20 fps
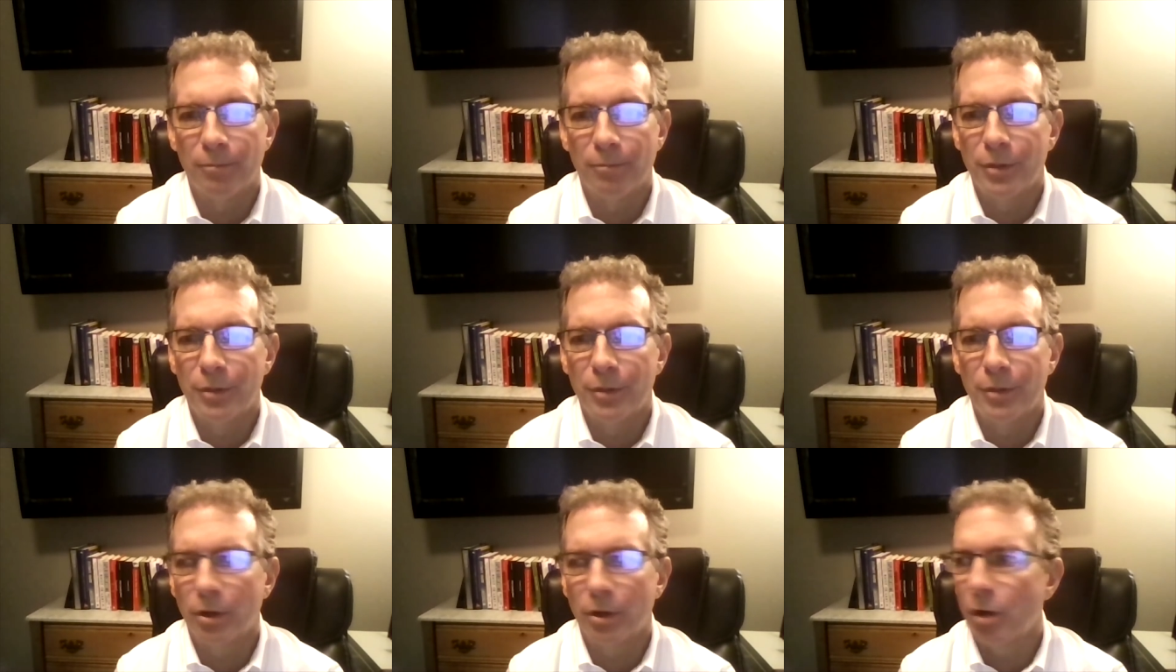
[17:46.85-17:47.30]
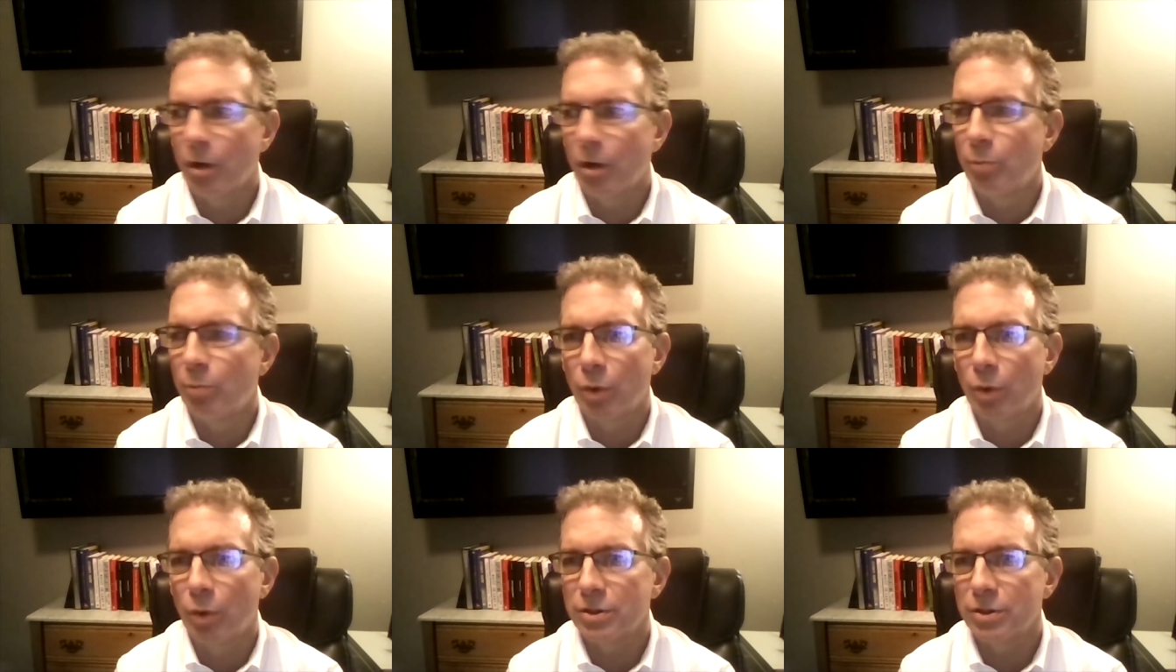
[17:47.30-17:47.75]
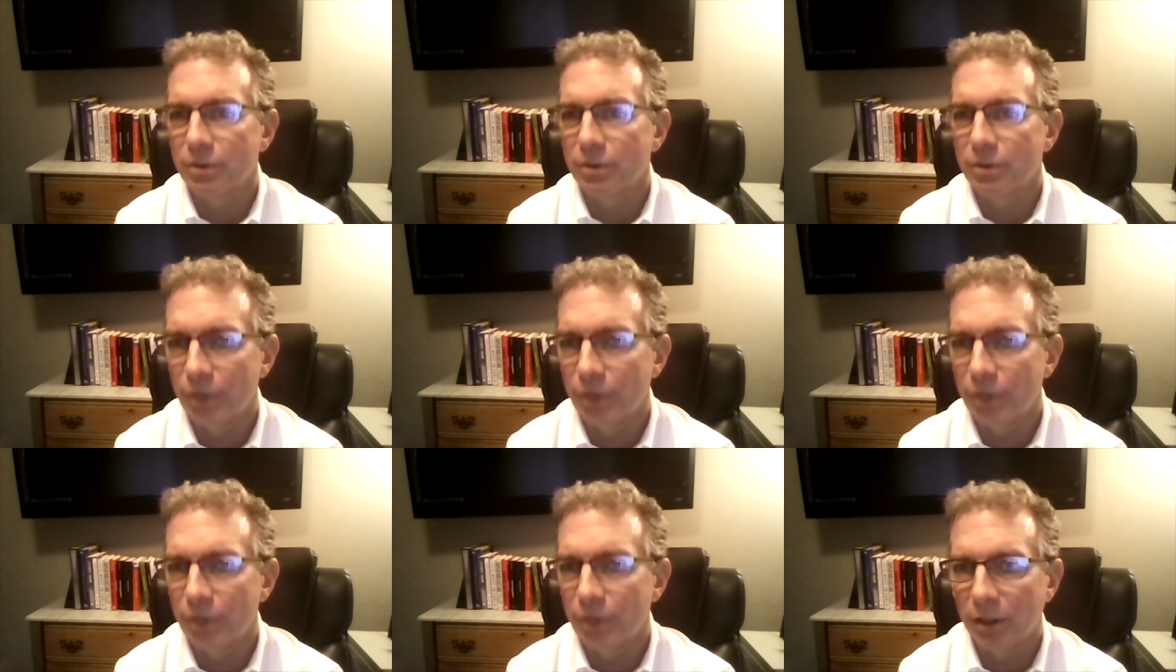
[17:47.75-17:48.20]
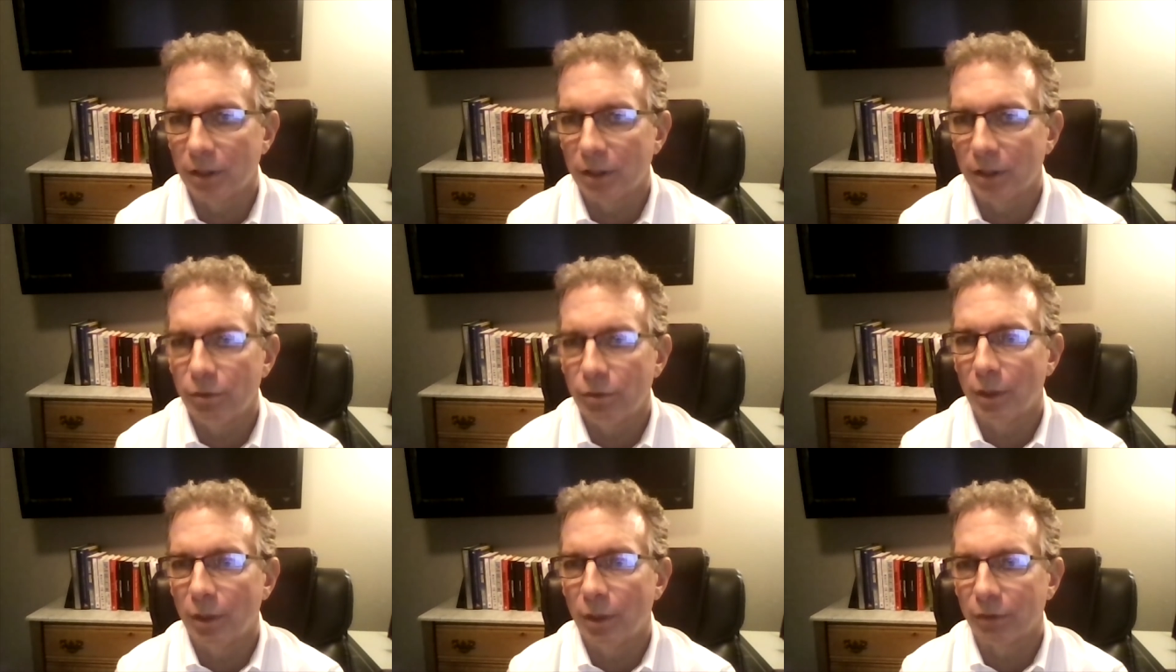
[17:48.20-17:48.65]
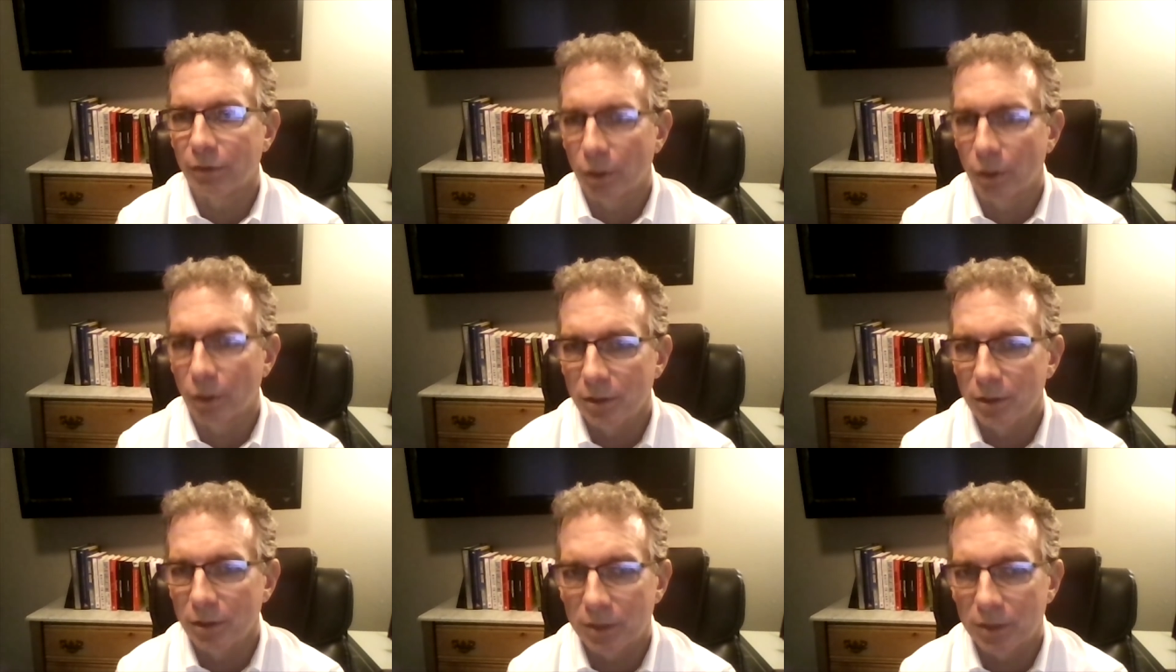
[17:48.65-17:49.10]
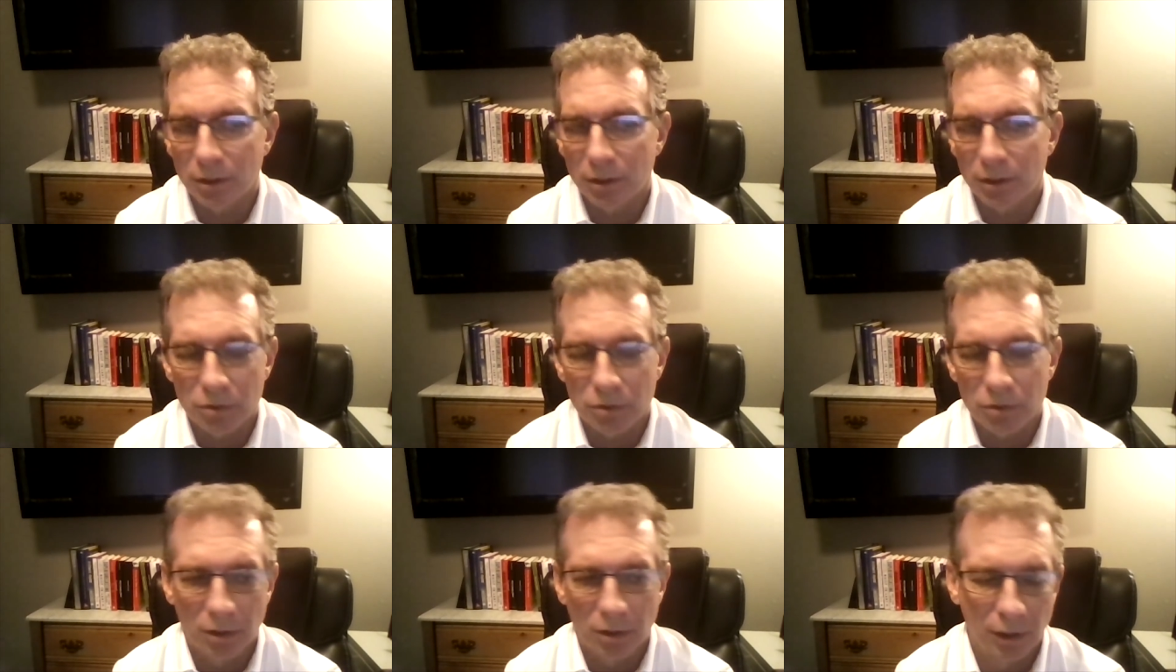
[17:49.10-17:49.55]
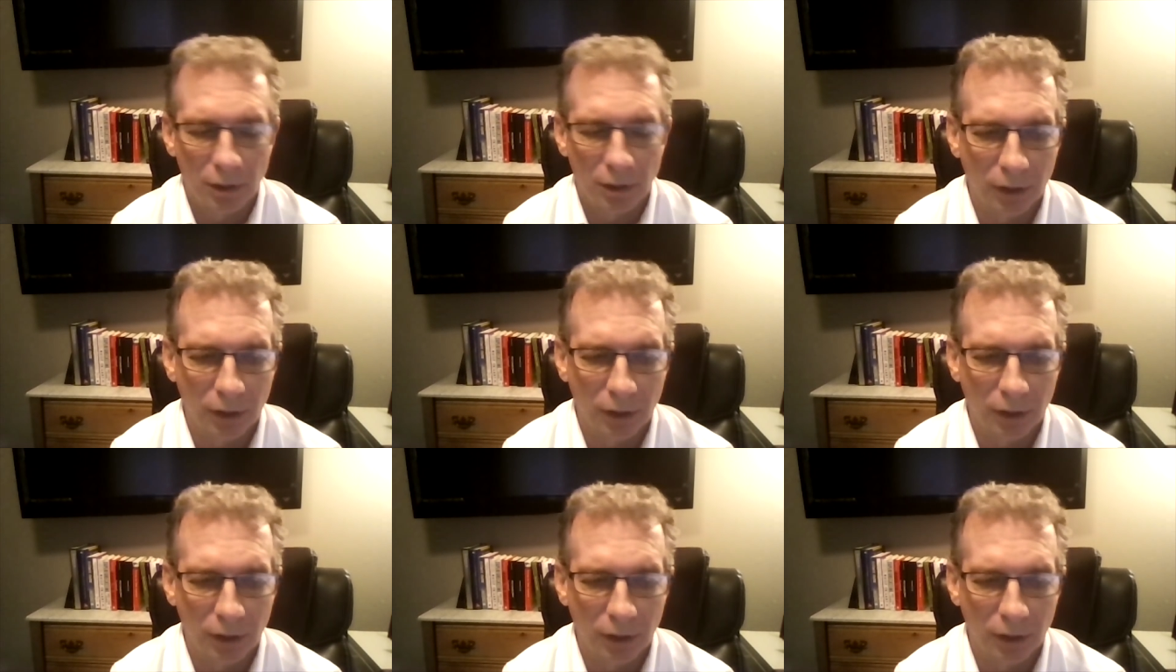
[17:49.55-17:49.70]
They're all more than sufficient if you have coding skills.